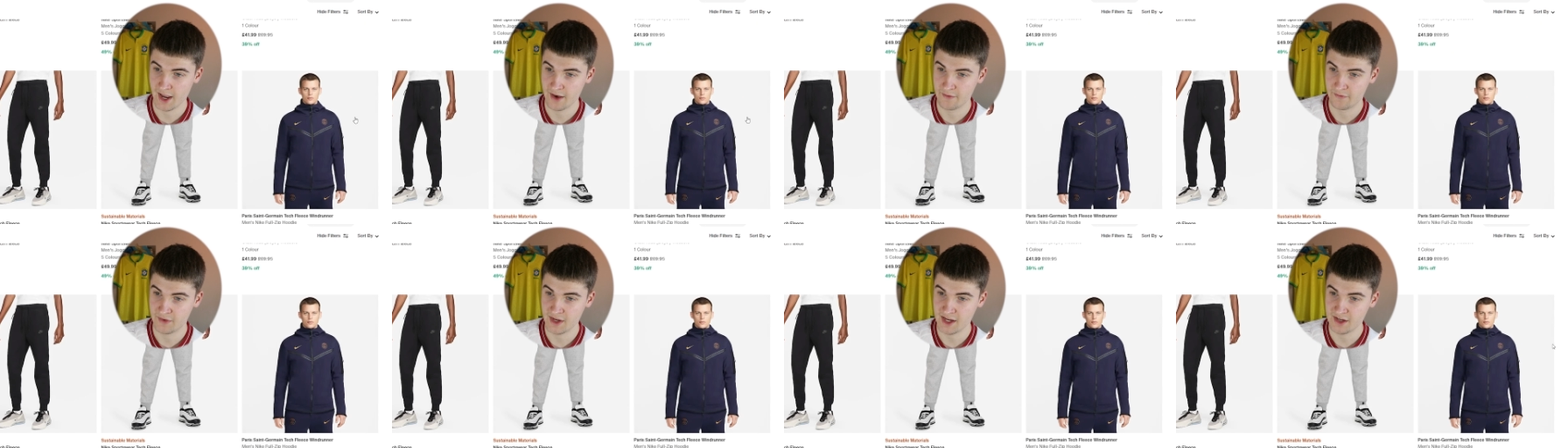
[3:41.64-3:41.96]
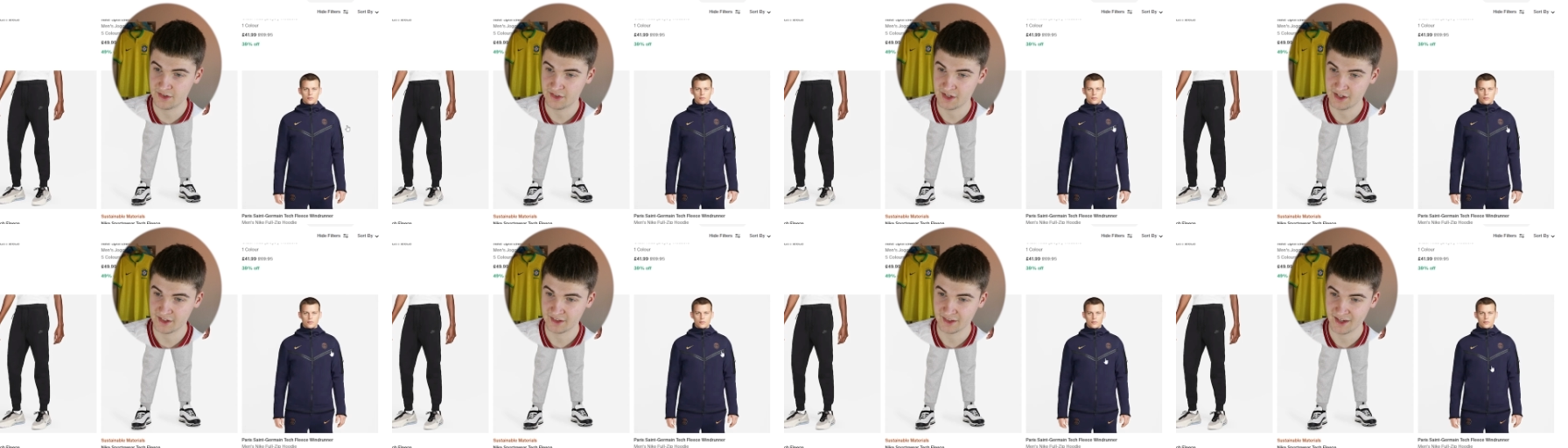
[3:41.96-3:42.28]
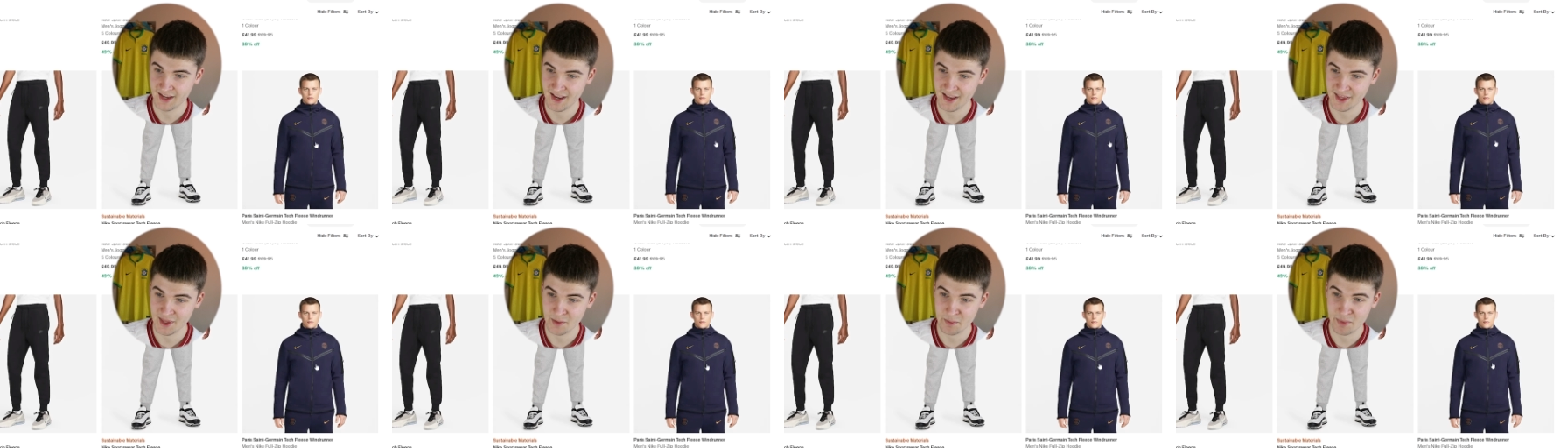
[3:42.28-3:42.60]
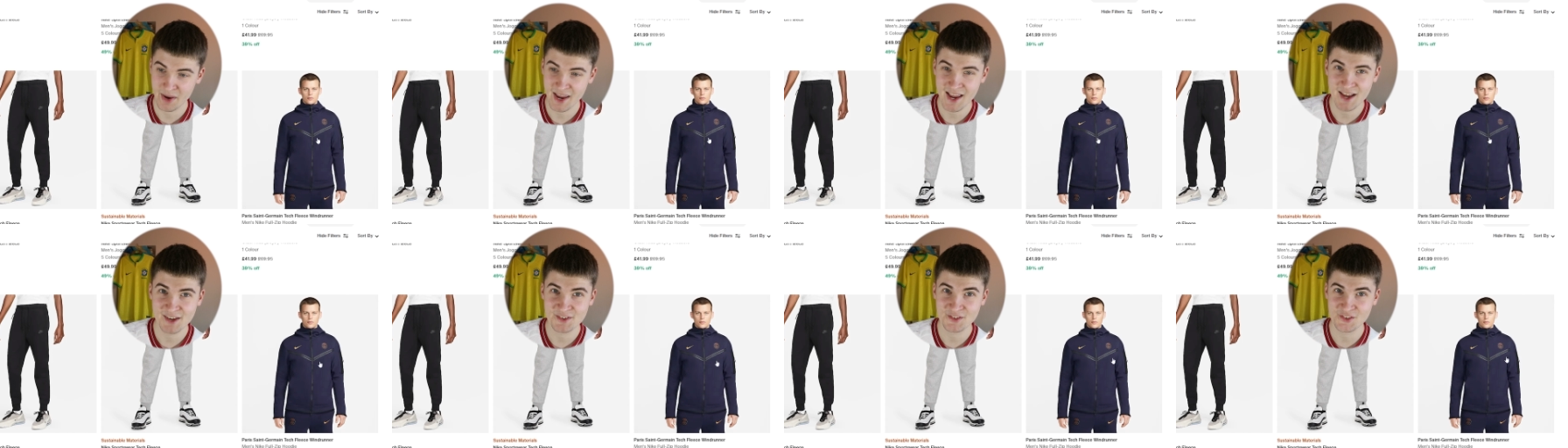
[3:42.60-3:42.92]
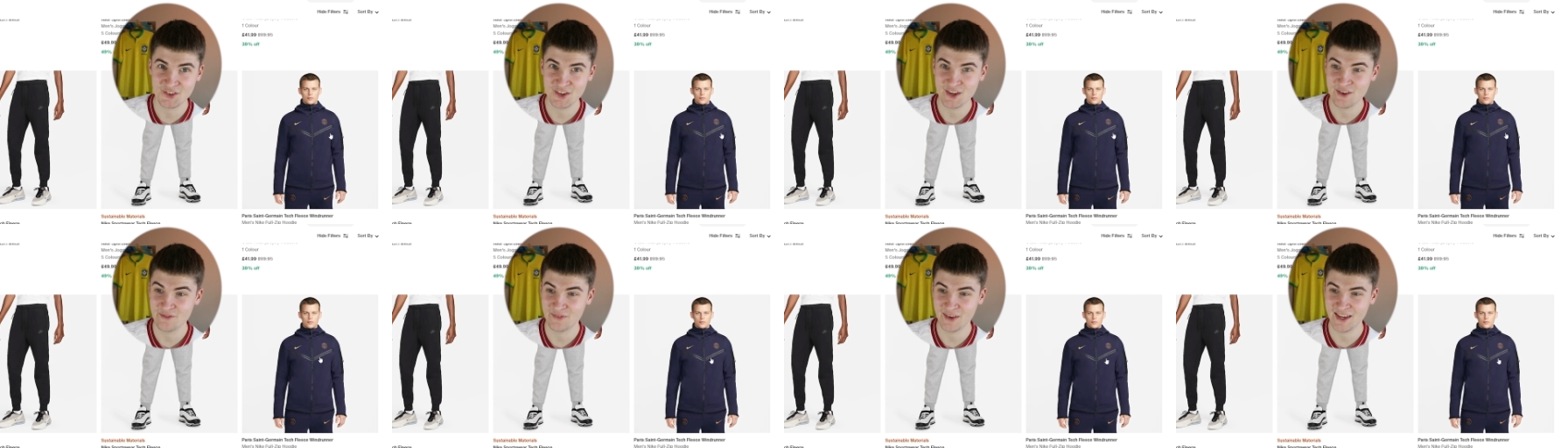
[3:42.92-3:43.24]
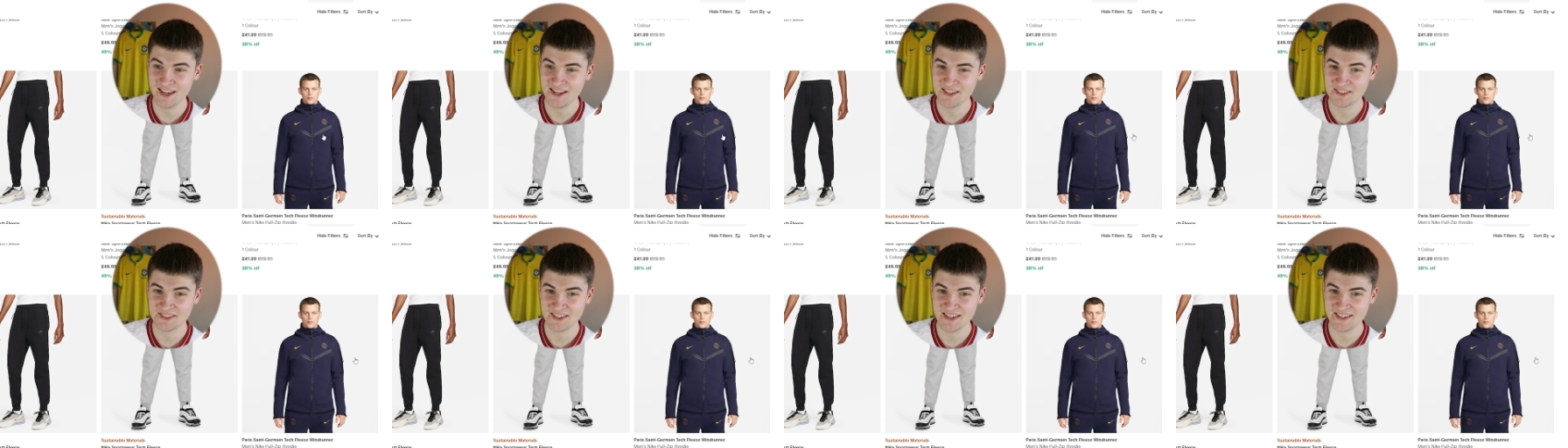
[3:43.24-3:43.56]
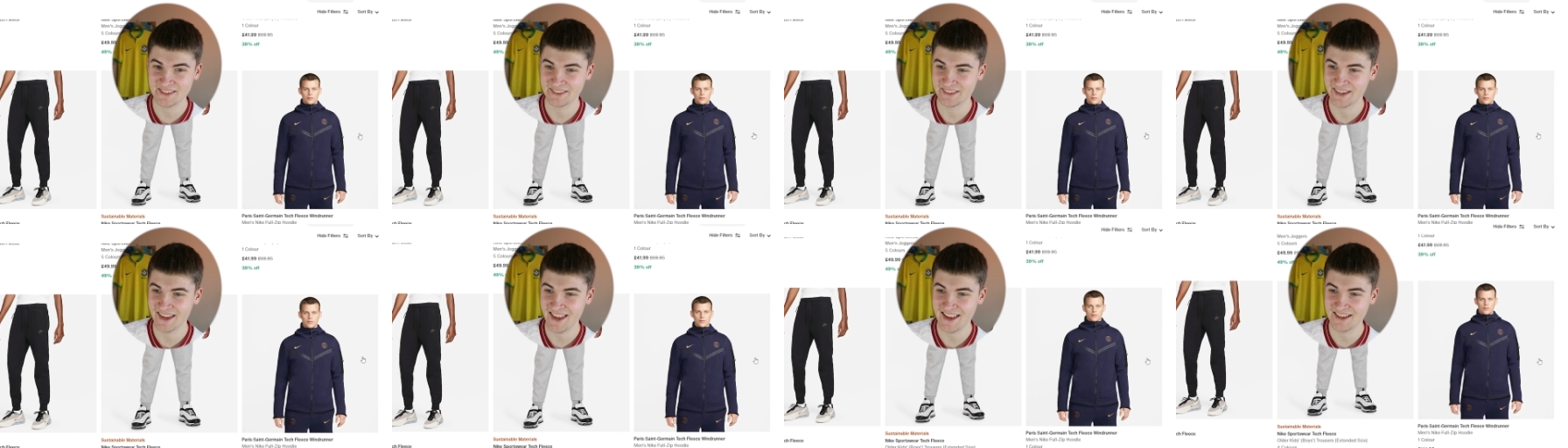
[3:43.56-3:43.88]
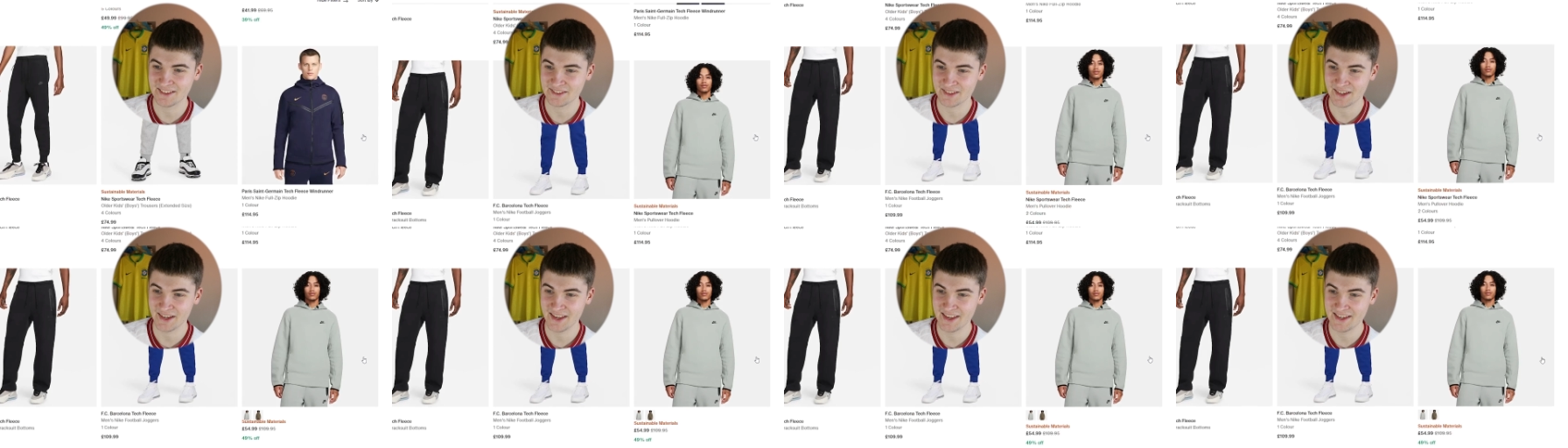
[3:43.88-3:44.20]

get a V season here. The PSG V season is